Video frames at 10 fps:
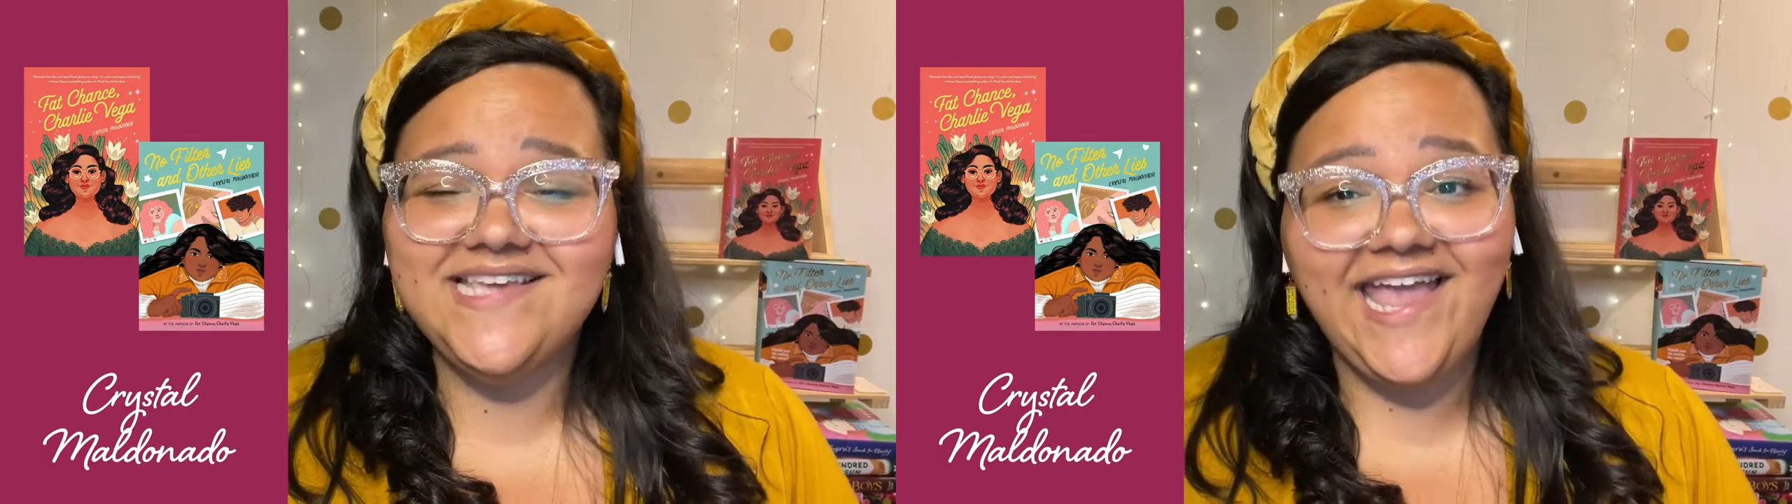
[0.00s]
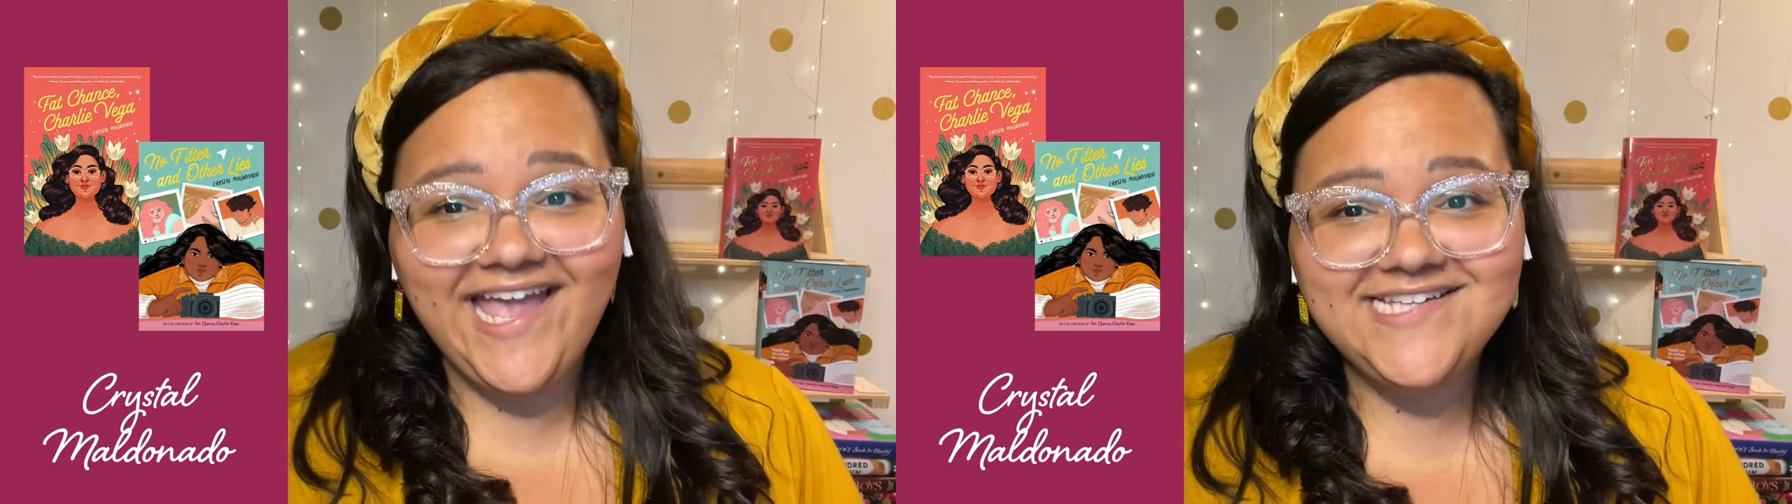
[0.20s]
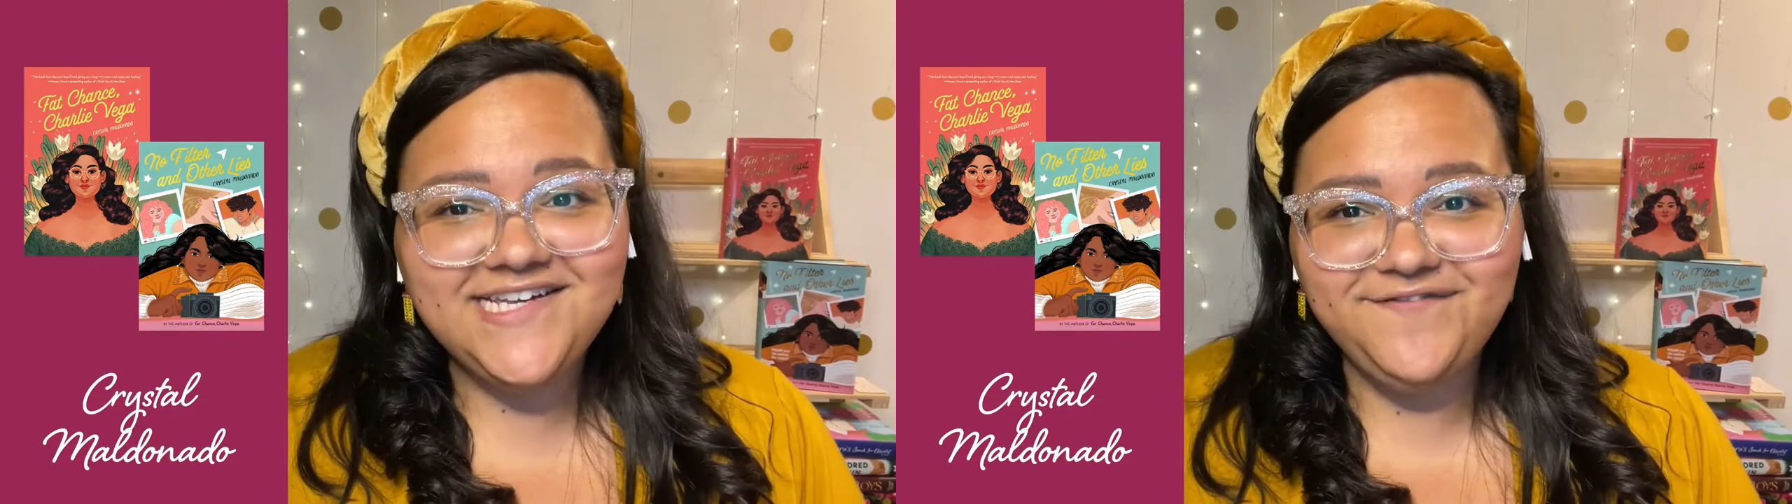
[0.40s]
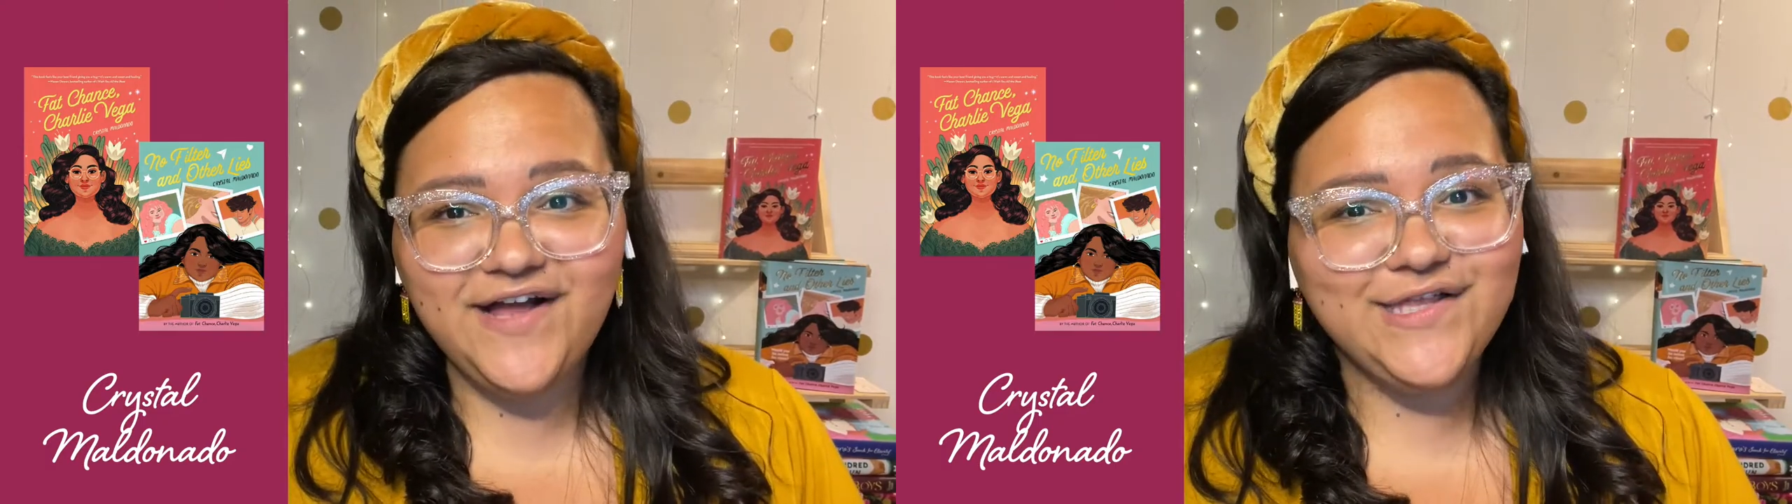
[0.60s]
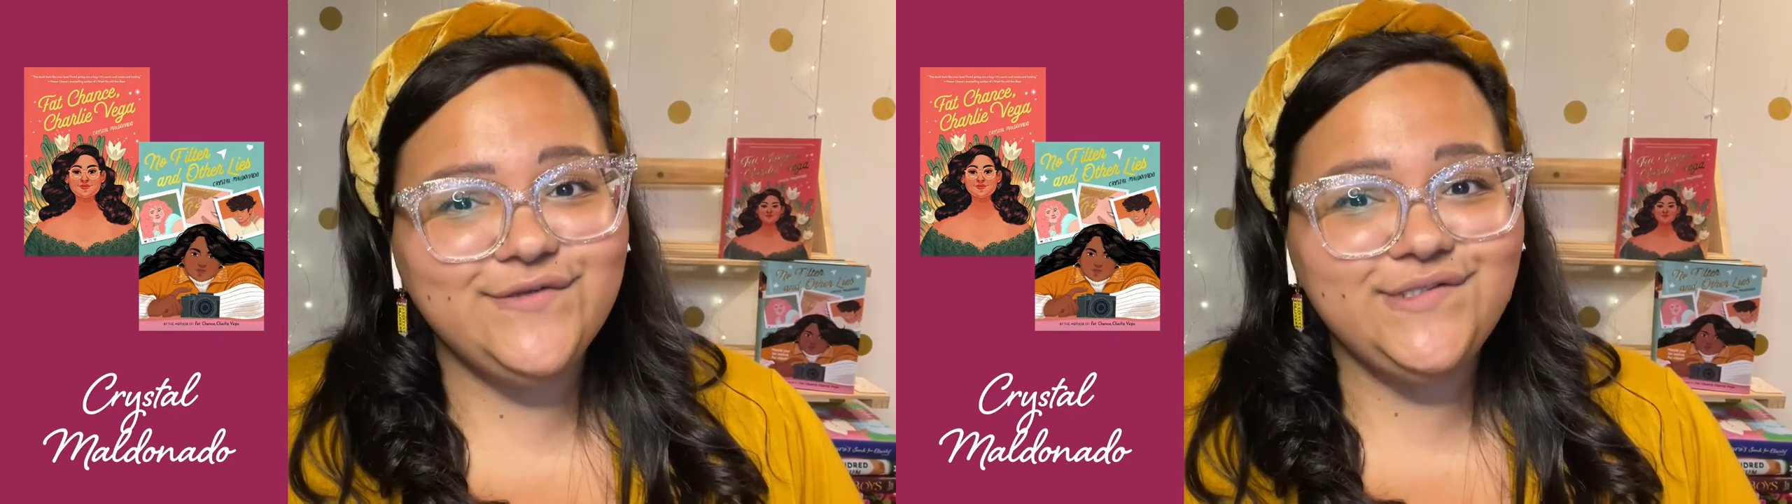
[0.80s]
and it
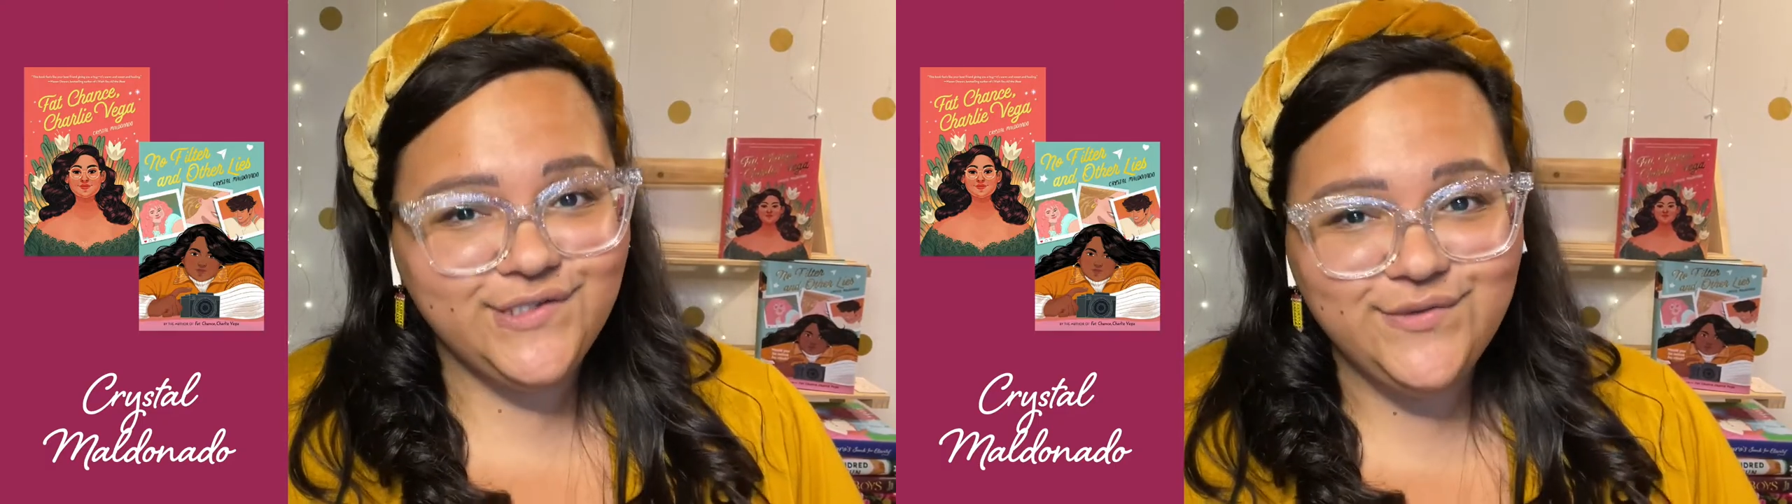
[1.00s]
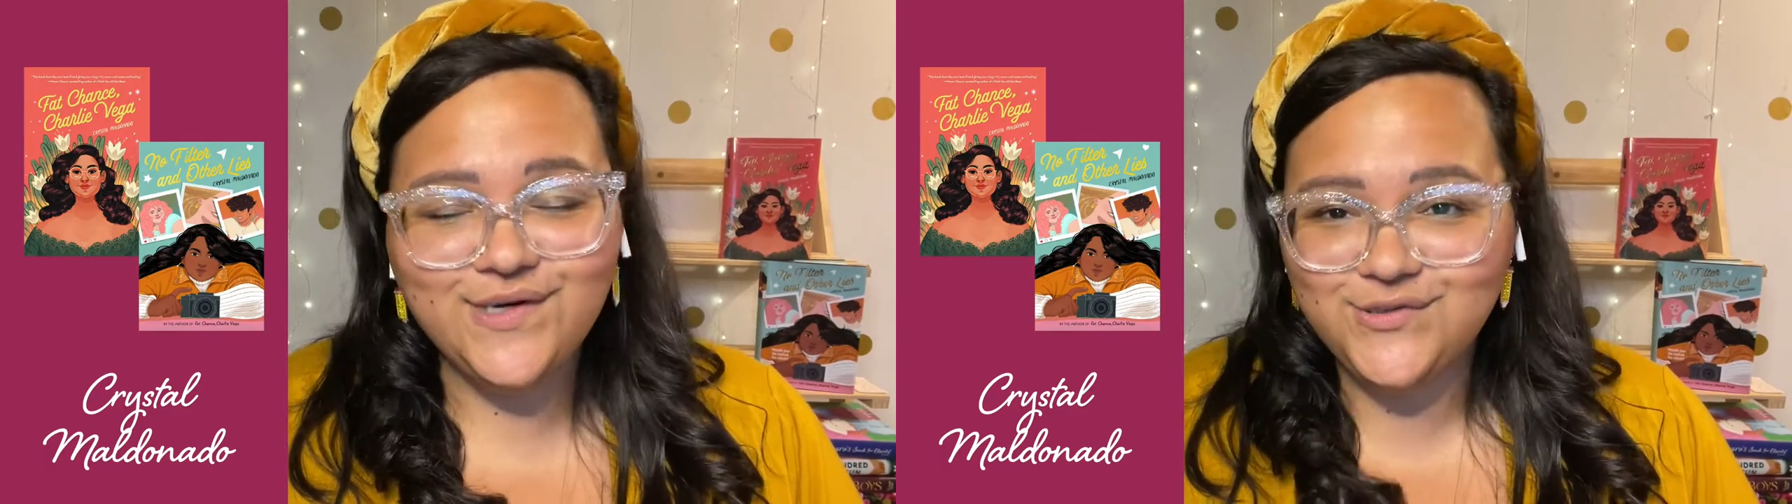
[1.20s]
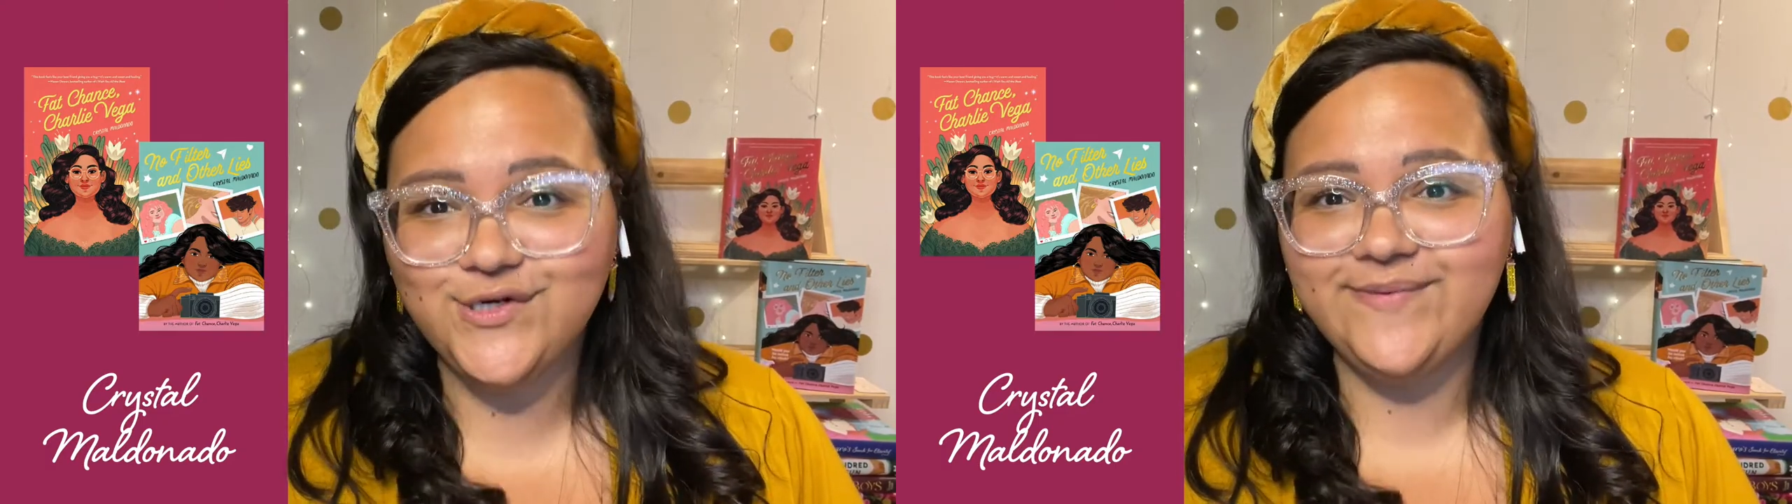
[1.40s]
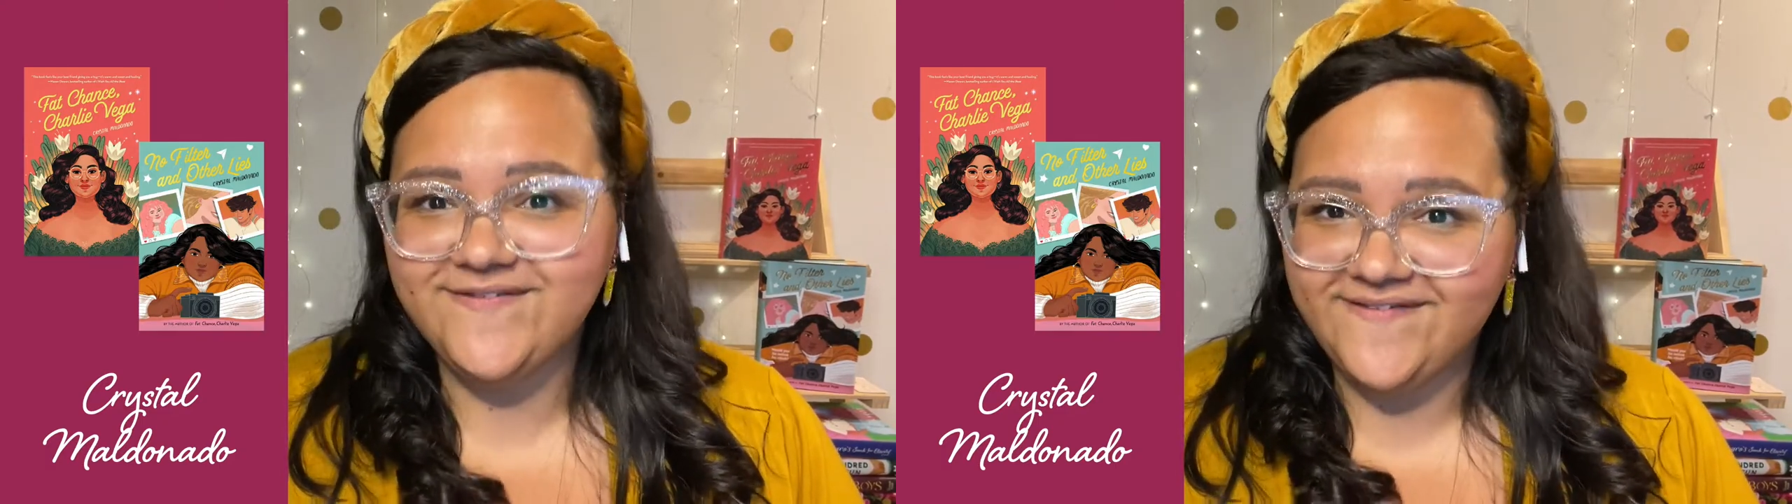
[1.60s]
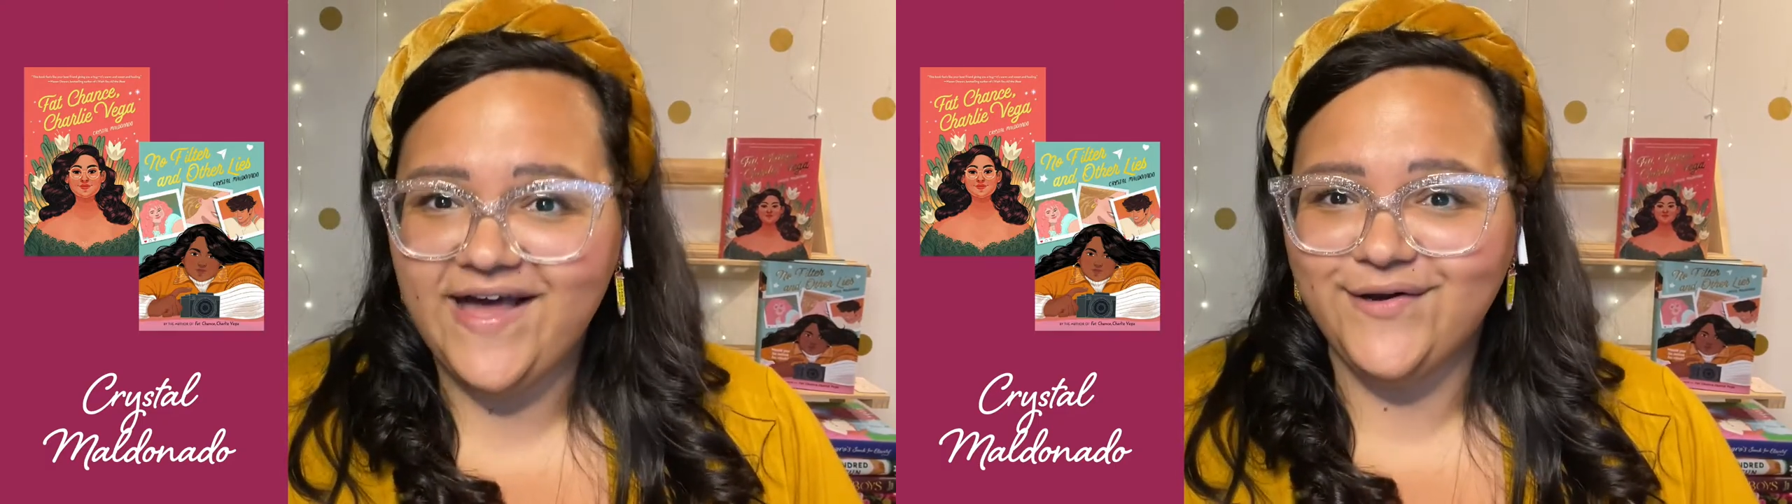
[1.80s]
follows two adorable
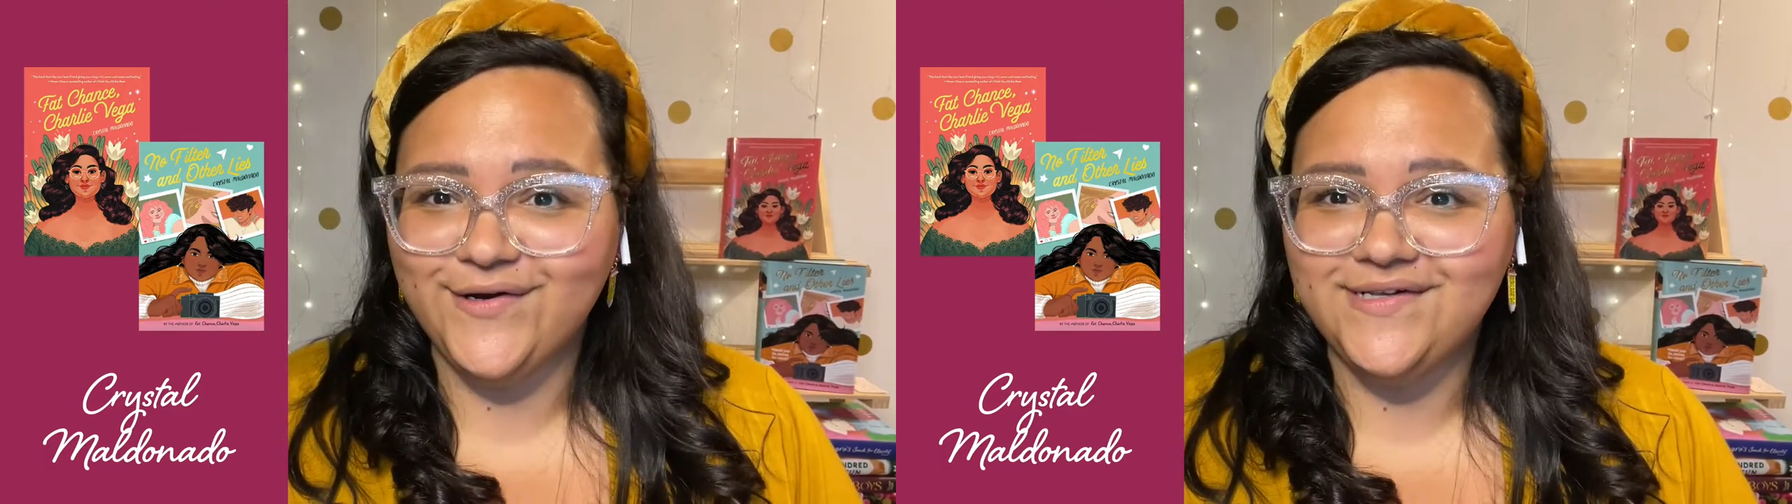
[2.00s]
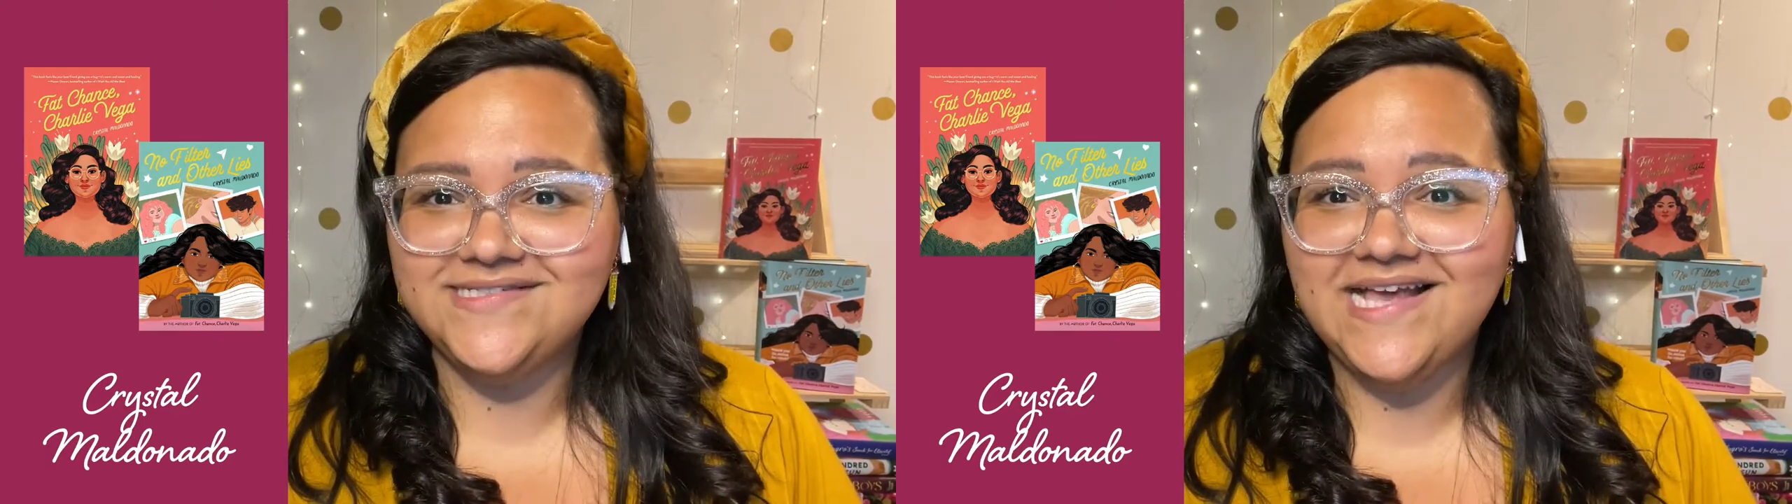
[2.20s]
fat girls